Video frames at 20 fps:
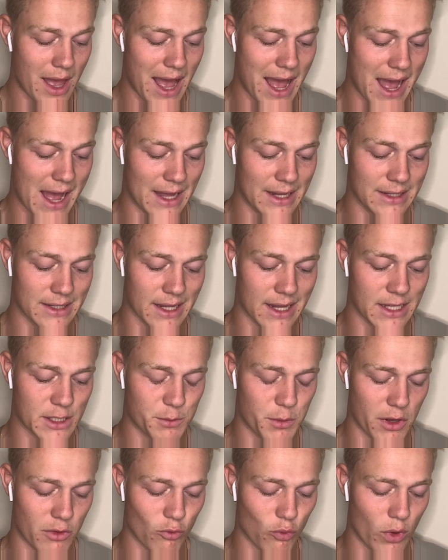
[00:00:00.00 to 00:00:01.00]
and it's
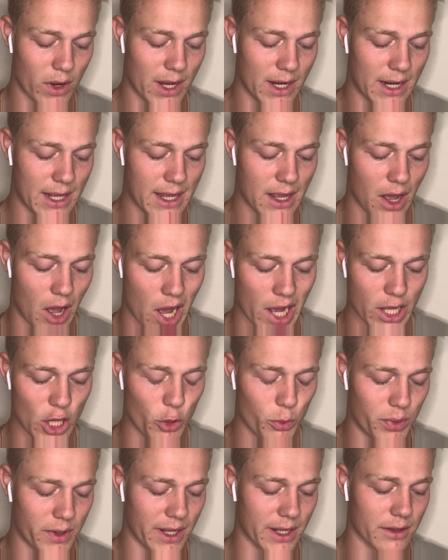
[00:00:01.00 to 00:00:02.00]
been really
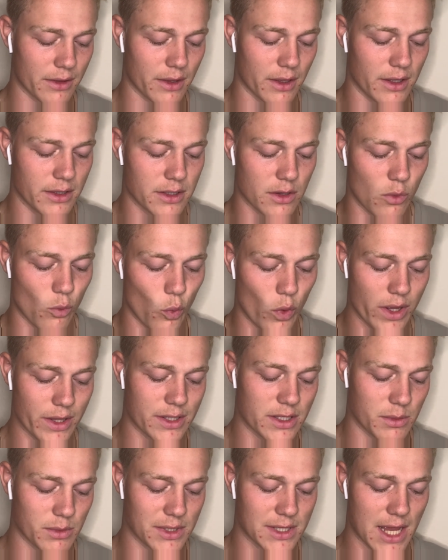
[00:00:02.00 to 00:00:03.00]
eye-opening that with
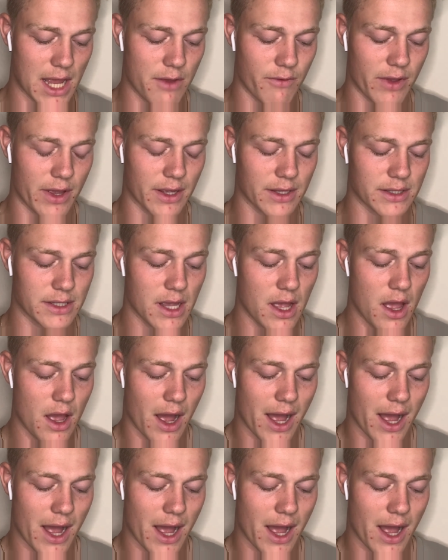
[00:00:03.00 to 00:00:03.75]
some savings